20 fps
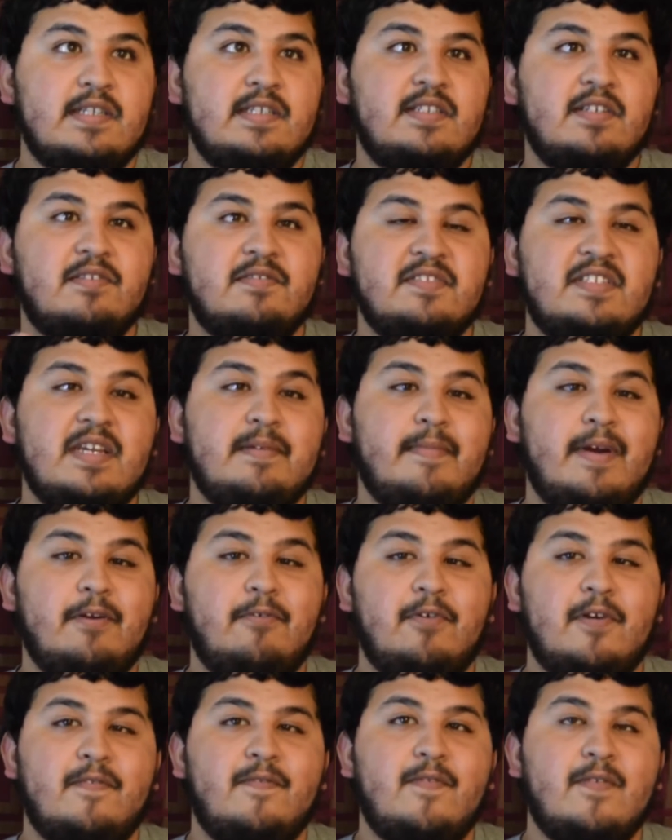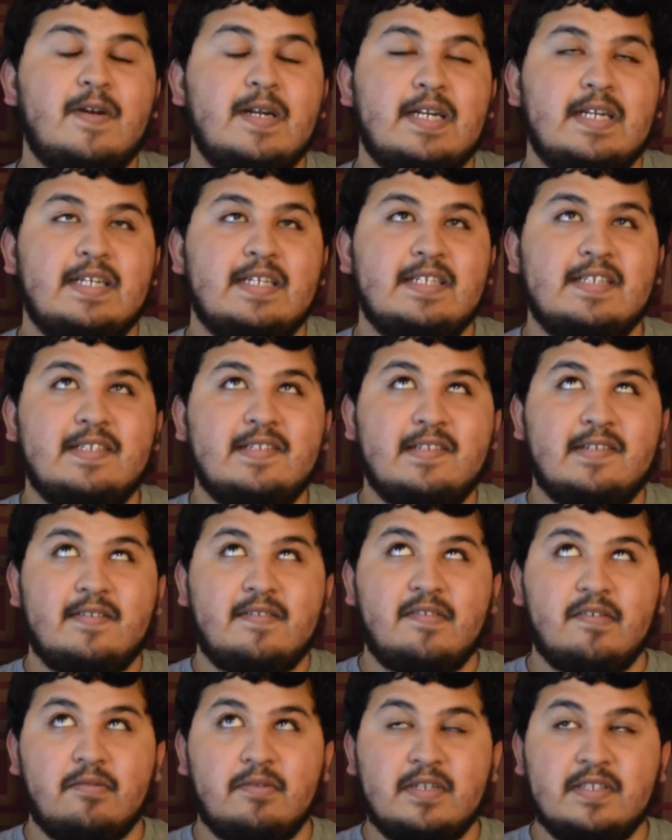don't take my word for it,
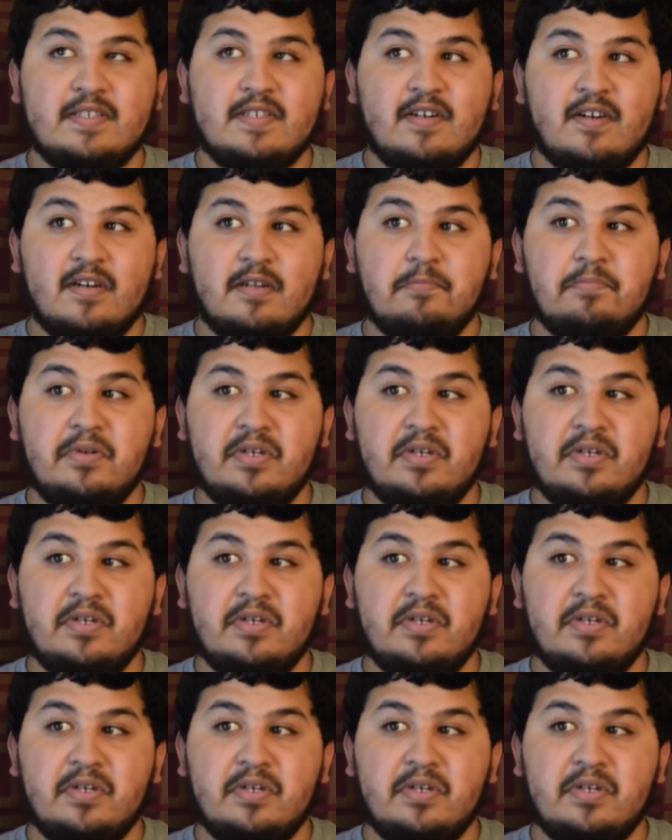for what it's called.